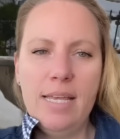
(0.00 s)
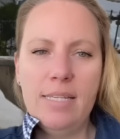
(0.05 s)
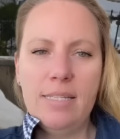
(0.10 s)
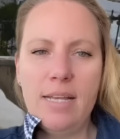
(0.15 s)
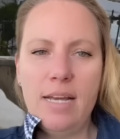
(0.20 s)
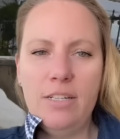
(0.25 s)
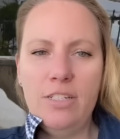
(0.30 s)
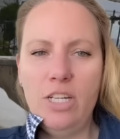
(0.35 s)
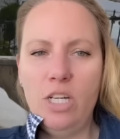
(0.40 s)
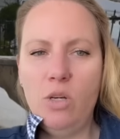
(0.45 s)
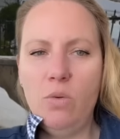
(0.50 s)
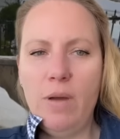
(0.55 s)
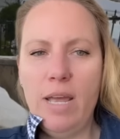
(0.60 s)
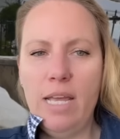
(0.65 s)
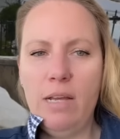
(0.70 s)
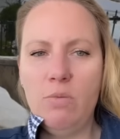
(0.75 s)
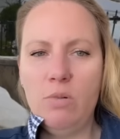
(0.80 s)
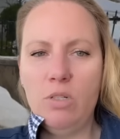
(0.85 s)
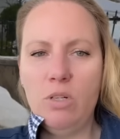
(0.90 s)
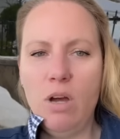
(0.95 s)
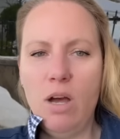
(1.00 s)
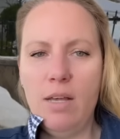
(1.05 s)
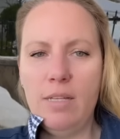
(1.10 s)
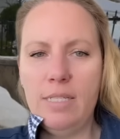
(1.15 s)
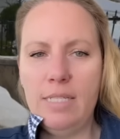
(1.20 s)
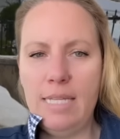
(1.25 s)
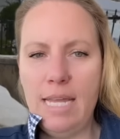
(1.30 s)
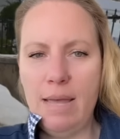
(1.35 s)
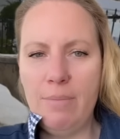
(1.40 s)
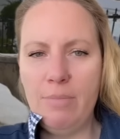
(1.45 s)
Such a quake would
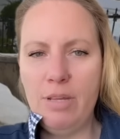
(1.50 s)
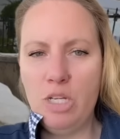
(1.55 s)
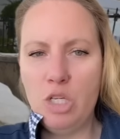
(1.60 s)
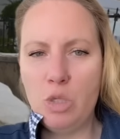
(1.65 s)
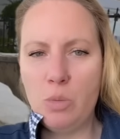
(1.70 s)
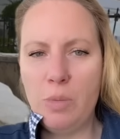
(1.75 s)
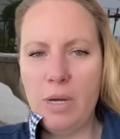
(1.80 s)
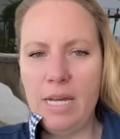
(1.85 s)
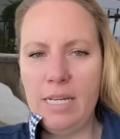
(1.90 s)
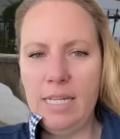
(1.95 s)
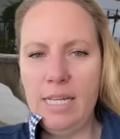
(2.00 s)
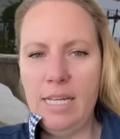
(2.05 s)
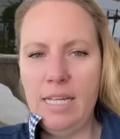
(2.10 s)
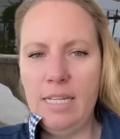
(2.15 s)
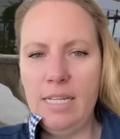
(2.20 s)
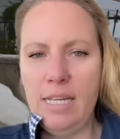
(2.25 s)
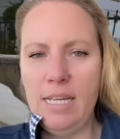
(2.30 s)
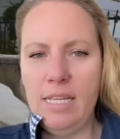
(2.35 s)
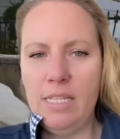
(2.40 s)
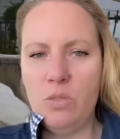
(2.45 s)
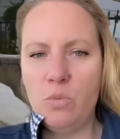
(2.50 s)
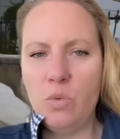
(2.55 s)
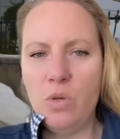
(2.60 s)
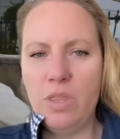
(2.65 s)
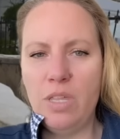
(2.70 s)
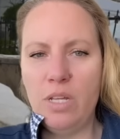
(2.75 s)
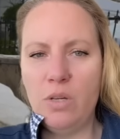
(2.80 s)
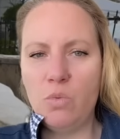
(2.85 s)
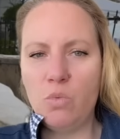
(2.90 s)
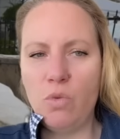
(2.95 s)
cause damage, but it is
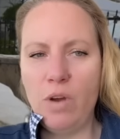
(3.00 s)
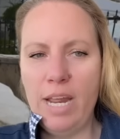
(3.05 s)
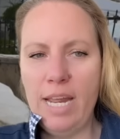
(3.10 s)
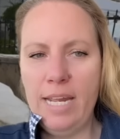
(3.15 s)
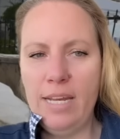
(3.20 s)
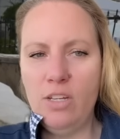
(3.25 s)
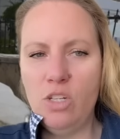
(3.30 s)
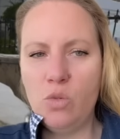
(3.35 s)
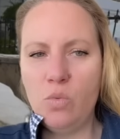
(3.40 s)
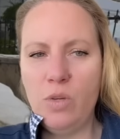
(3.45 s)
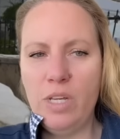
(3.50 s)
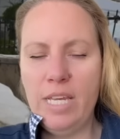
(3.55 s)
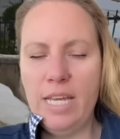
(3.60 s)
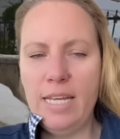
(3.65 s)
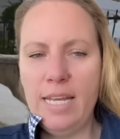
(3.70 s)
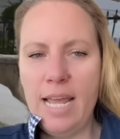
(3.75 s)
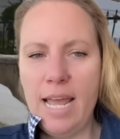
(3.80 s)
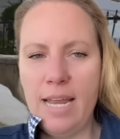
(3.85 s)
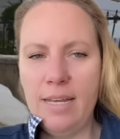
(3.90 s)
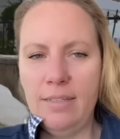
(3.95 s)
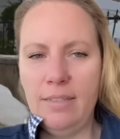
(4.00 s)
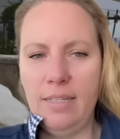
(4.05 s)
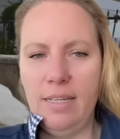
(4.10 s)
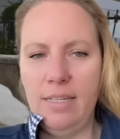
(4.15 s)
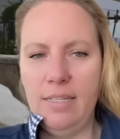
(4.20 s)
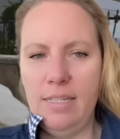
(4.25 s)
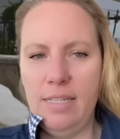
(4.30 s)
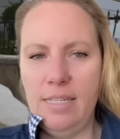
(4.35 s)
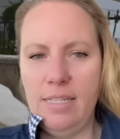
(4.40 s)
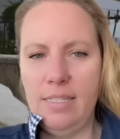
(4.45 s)
within range. We can handle
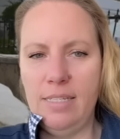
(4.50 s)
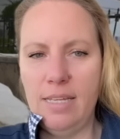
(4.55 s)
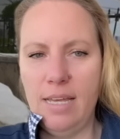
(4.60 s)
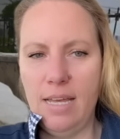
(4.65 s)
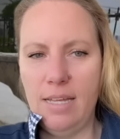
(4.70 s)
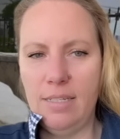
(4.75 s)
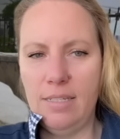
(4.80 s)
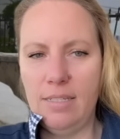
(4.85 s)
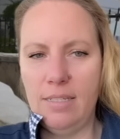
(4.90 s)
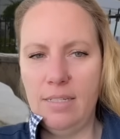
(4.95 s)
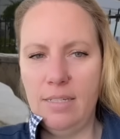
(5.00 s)
it, he said.